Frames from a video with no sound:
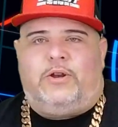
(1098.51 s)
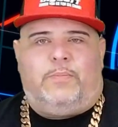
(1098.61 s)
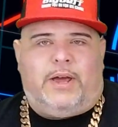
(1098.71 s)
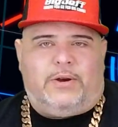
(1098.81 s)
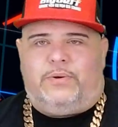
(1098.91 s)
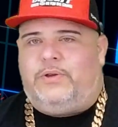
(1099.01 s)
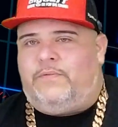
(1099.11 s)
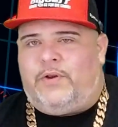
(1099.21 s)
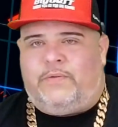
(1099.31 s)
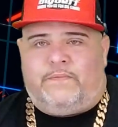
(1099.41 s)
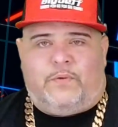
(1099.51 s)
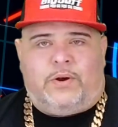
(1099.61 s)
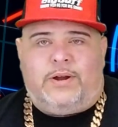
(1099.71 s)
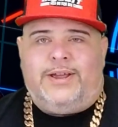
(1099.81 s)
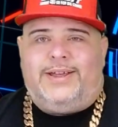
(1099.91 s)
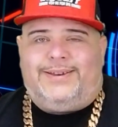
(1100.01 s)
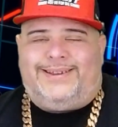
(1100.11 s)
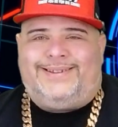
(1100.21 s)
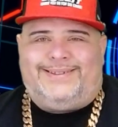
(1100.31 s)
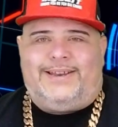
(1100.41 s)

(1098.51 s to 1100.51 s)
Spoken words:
No matter who you voted for, does